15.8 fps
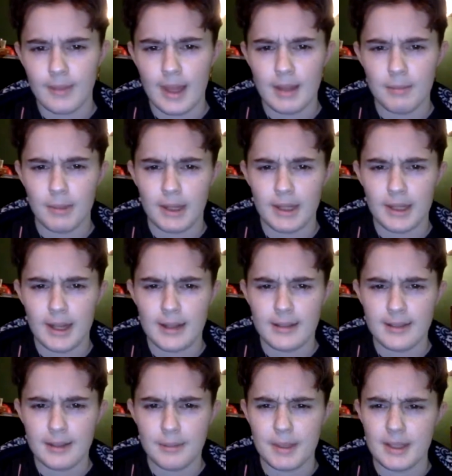And by
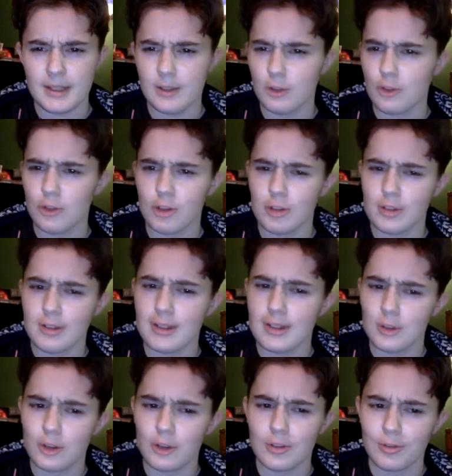nice, I mean it
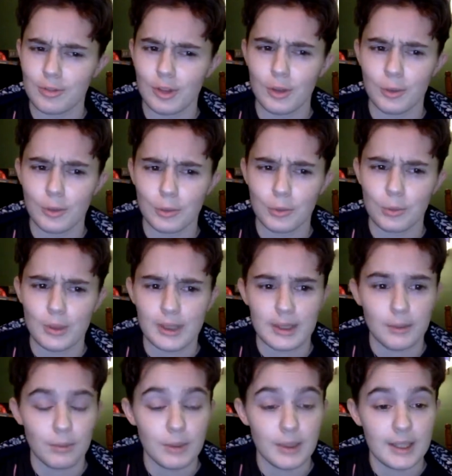just flows
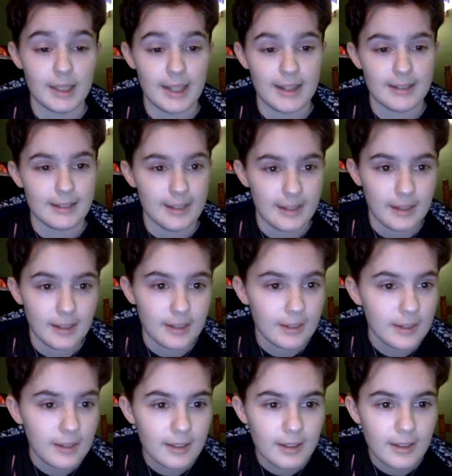really, really nicely.
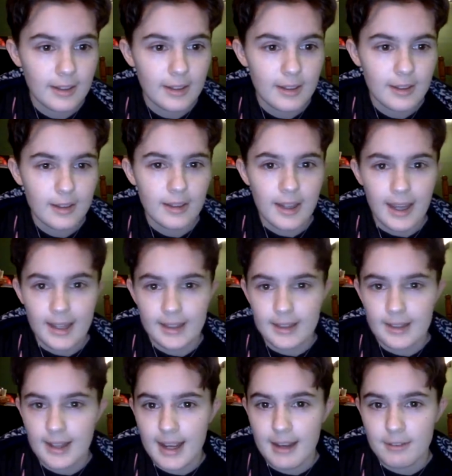And
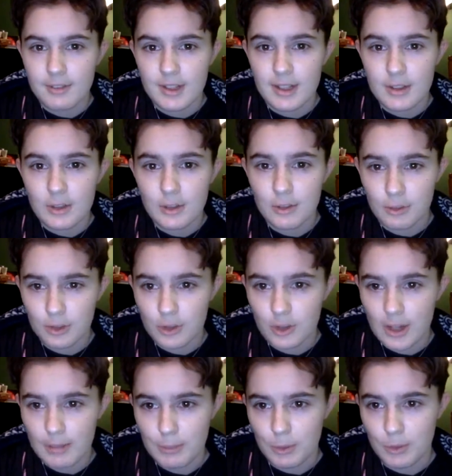then I have Daniel's first
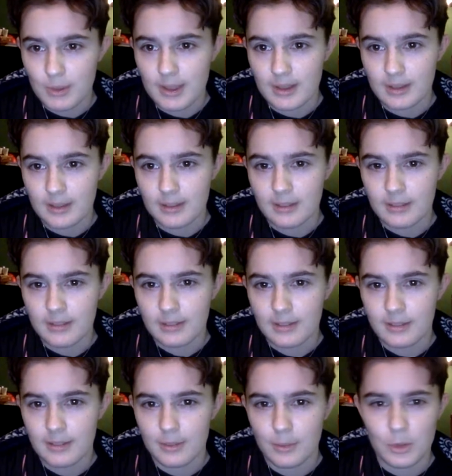chapter written,
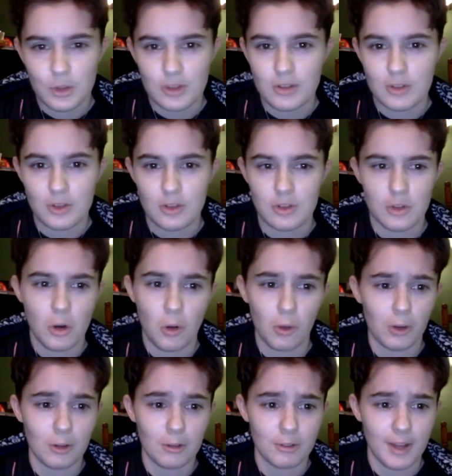which is just
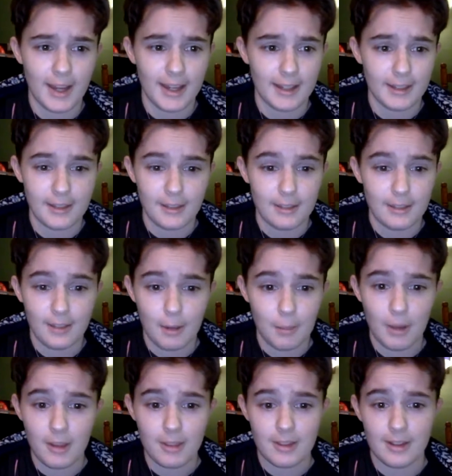horrifying.
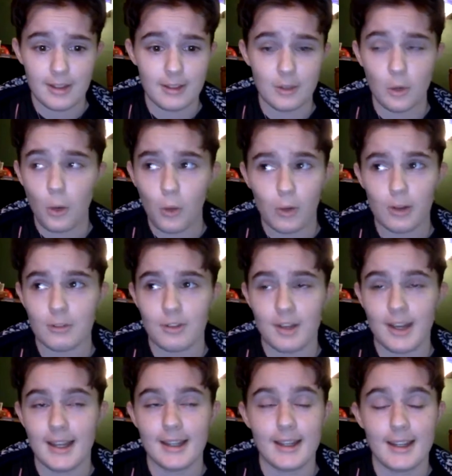Amalthea is
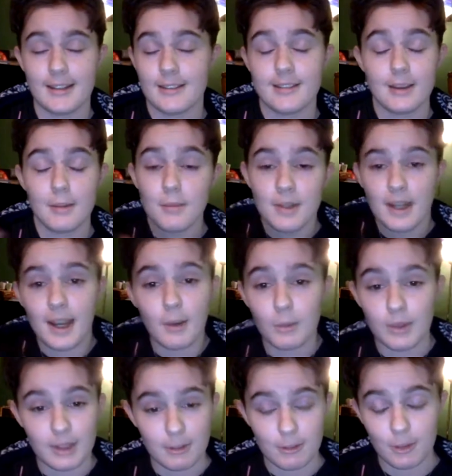horrifying, and someday I
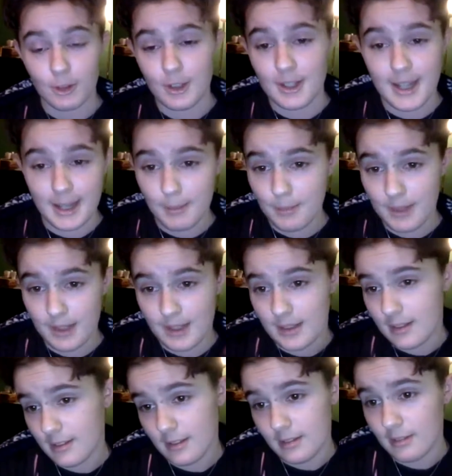will give her a name that
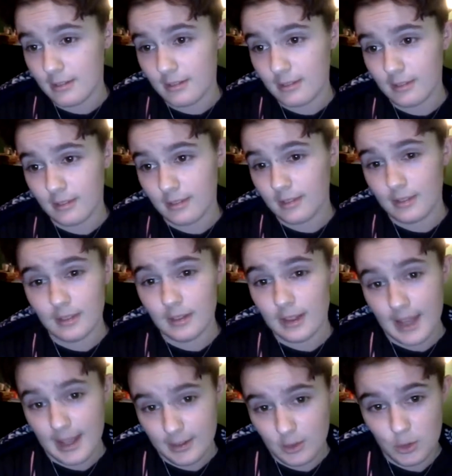isn't the
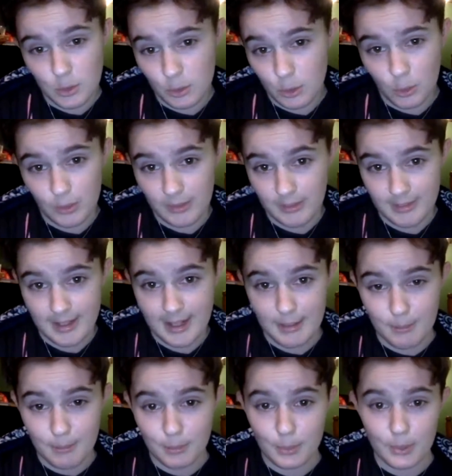last unicorn's
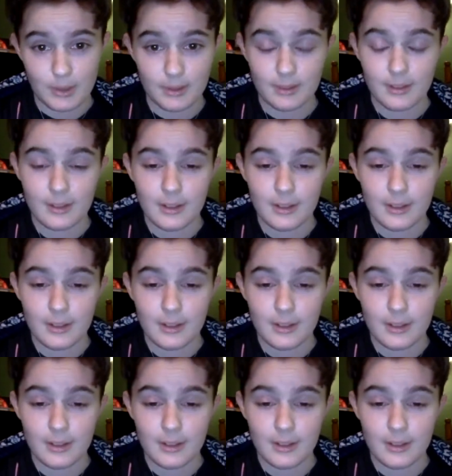name, but